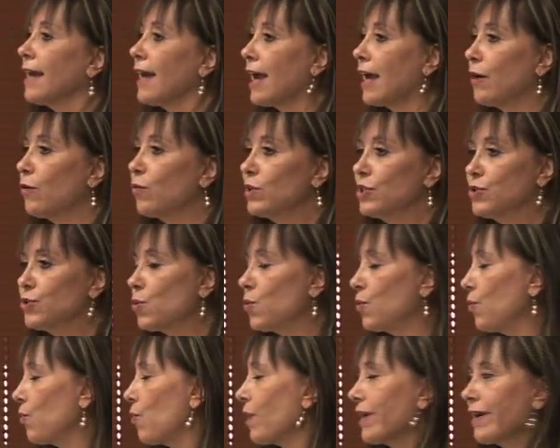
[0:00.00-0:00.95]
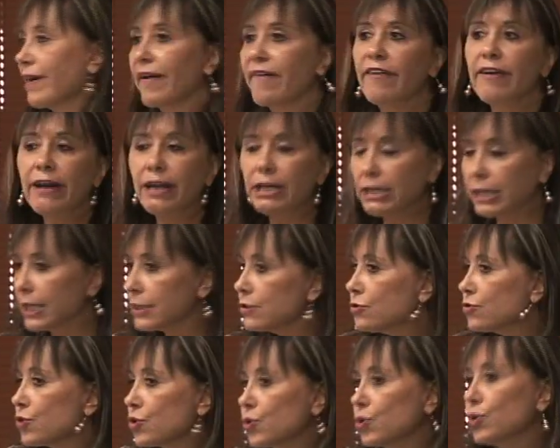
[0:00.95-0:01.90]
I will do whatever I
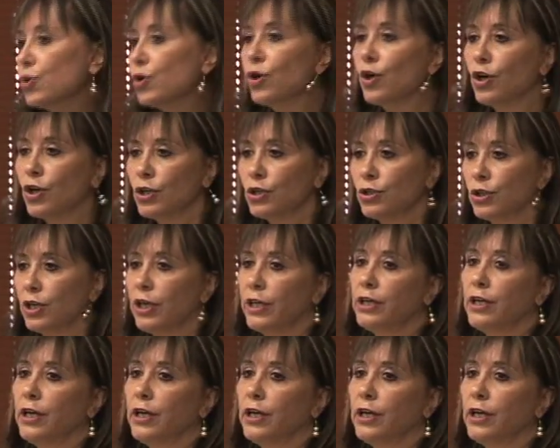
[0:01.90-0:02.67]
can do uh,